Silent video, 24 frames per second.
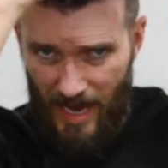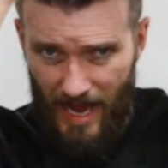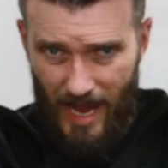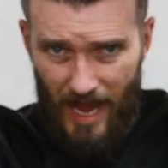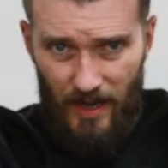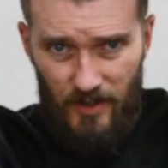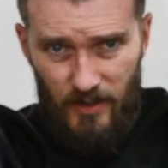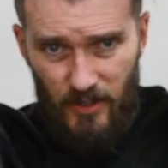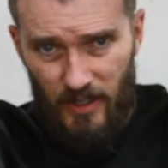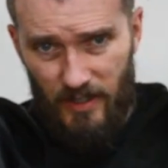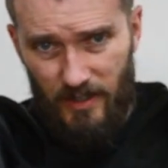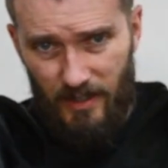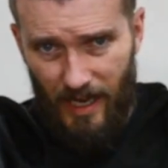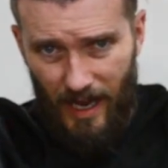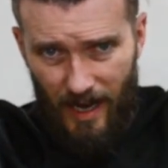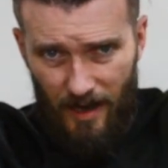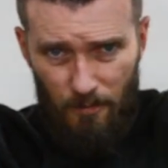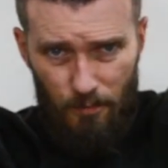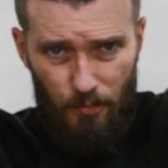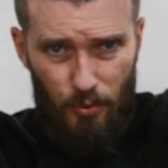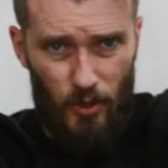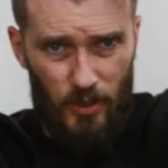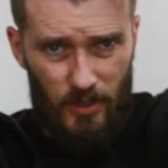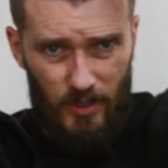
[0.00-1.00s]
and just kind
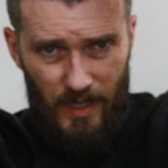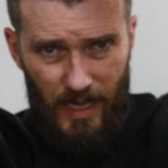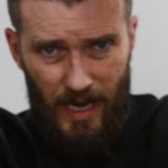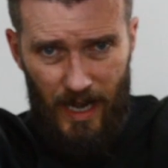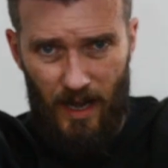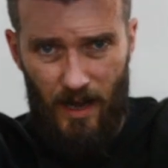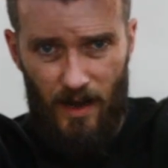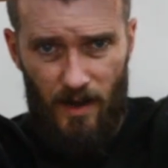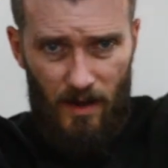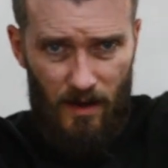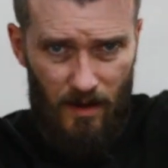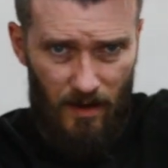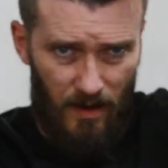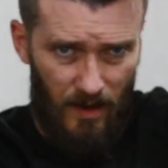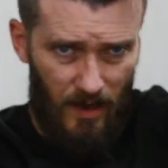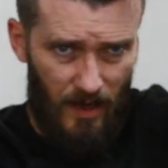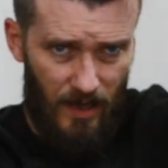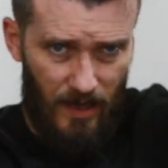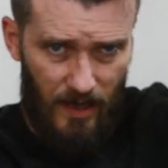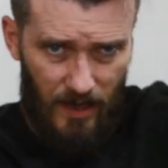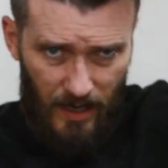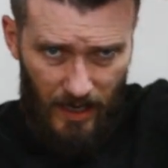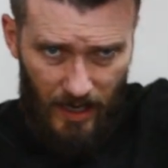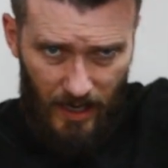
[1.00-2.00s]
of push the
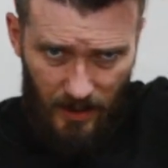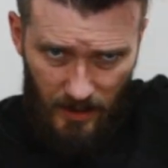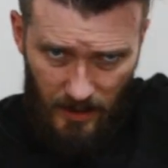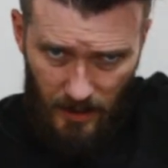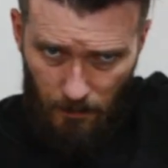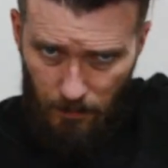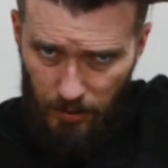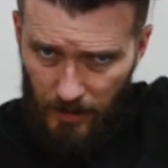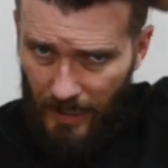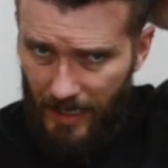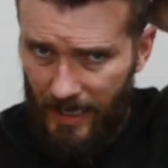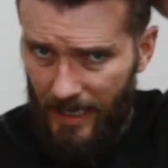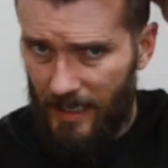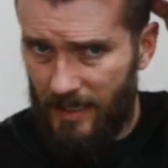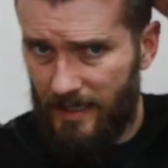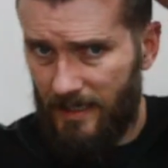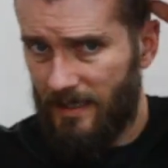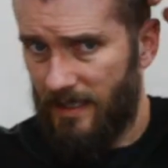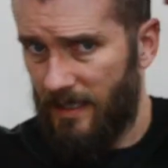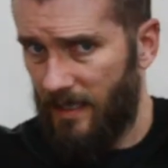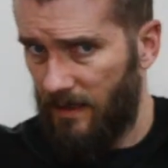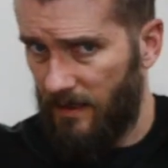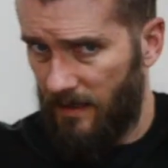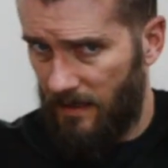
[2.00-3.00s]
hair into
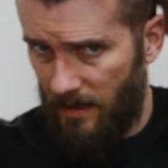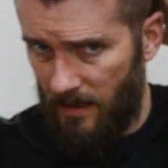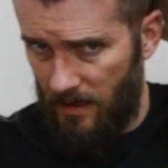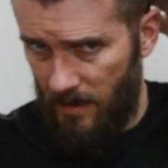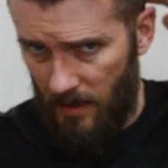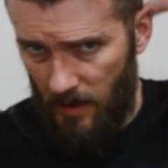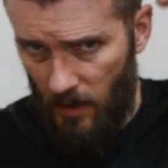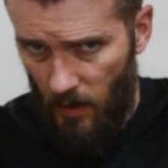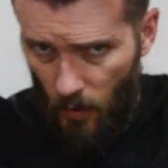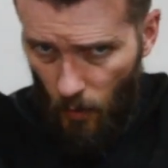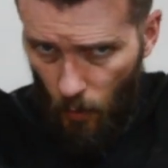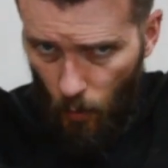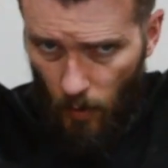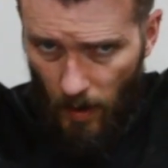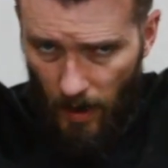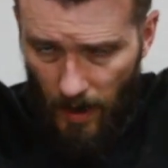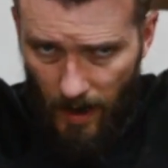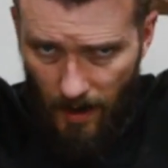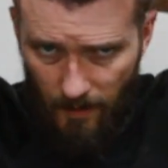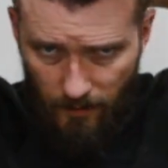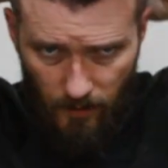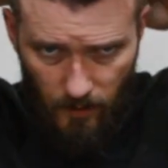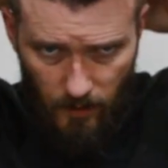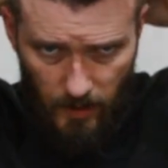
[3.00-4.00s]
place
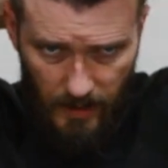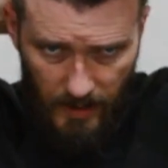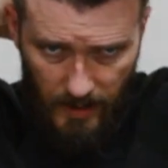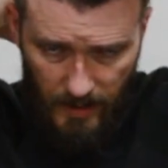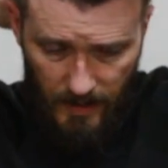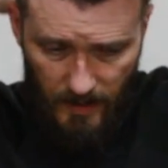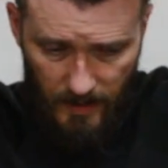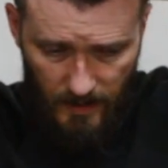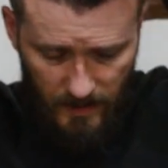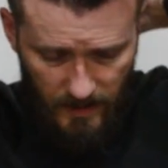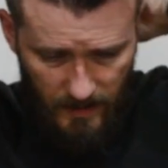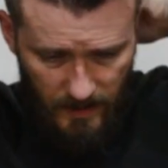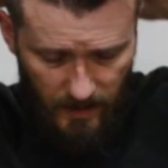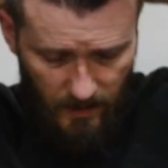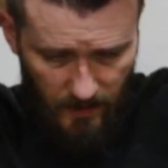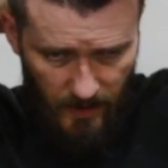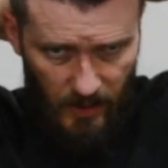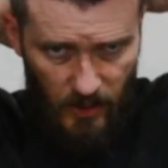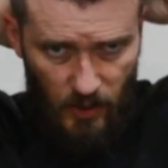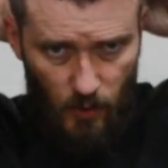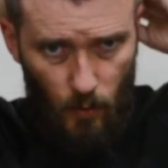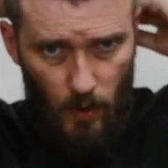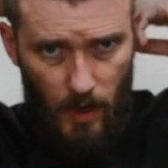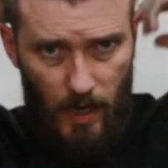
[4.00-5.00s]
wherever it is
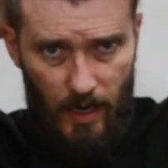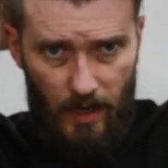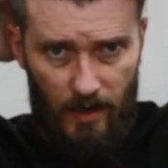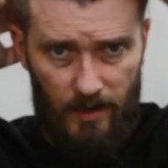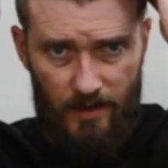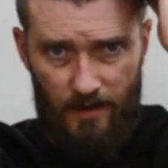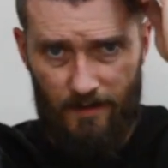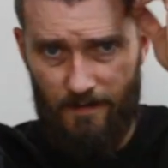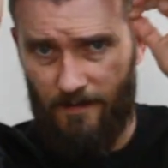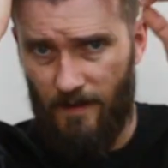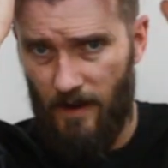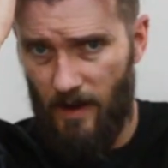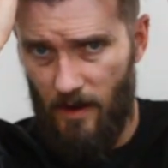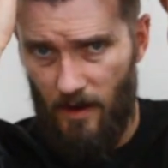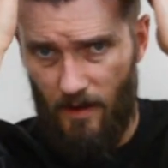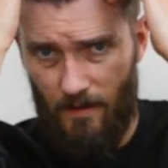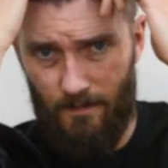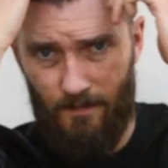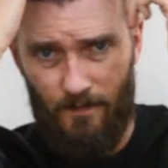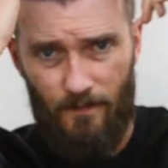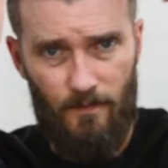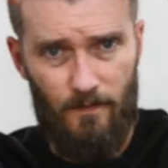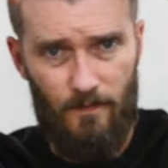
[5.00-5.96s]
that you want it to fall.